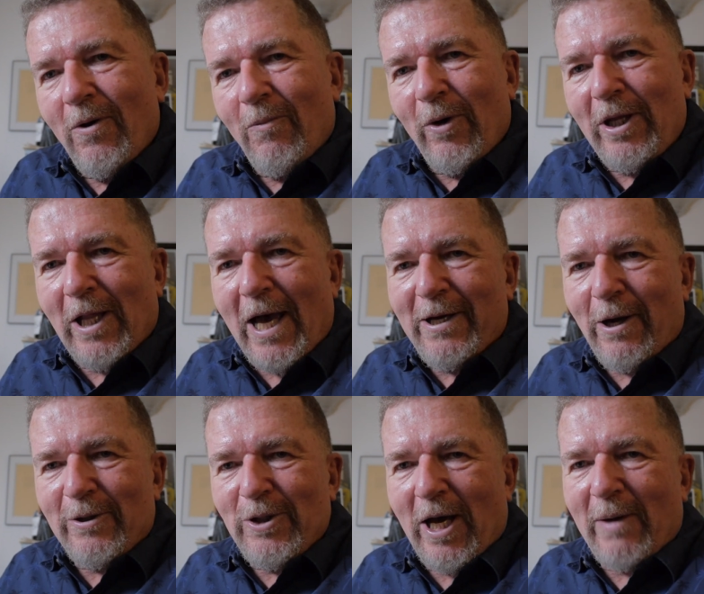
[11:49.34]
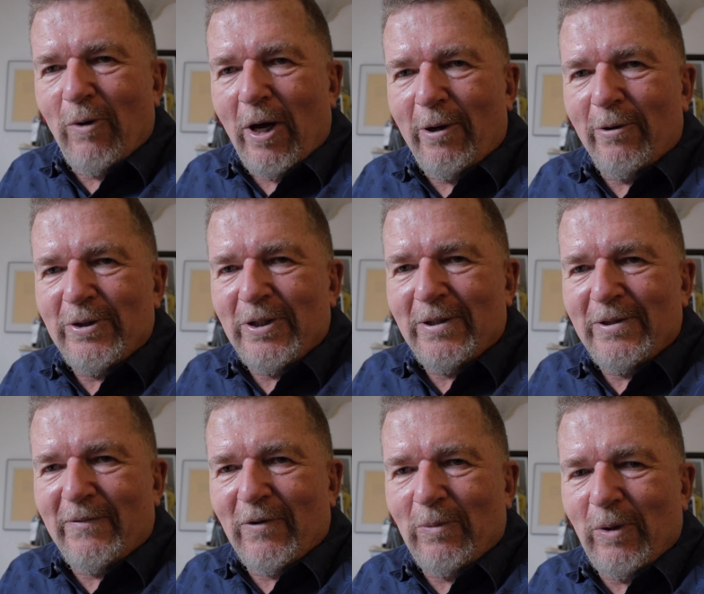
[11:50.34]
we like our typewriters in
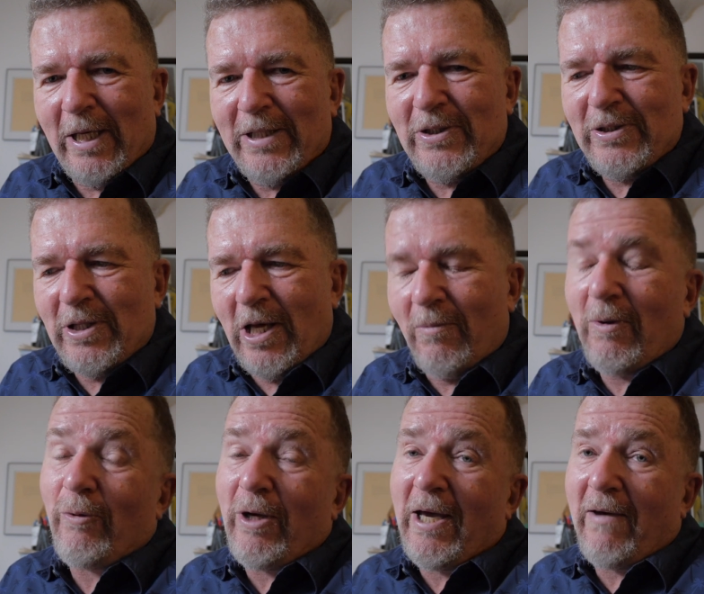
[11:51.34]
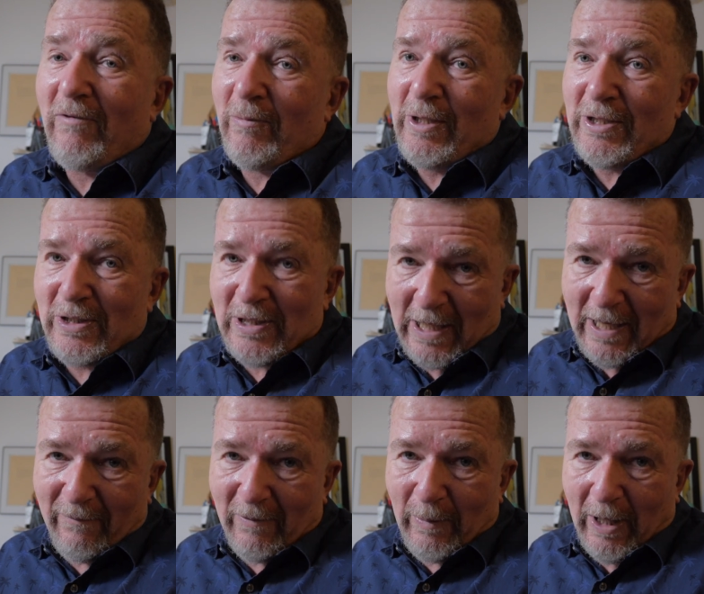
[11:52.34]
different places now, but we have to be
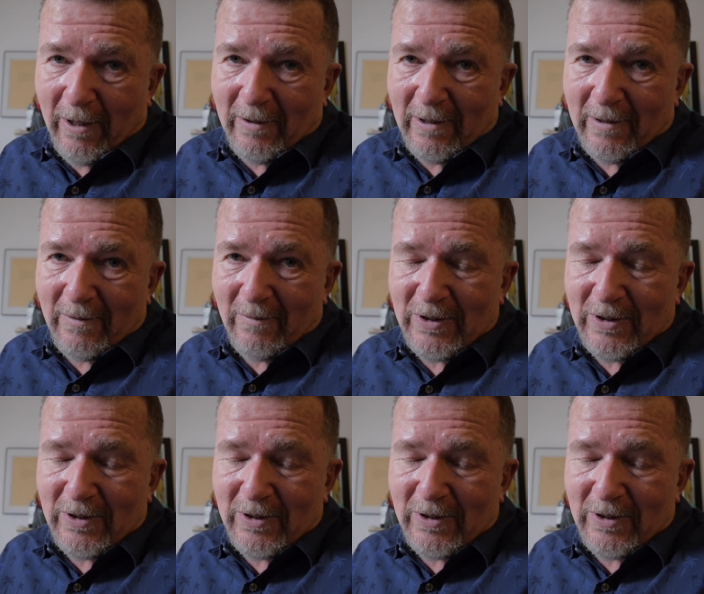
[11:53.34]
safe about it.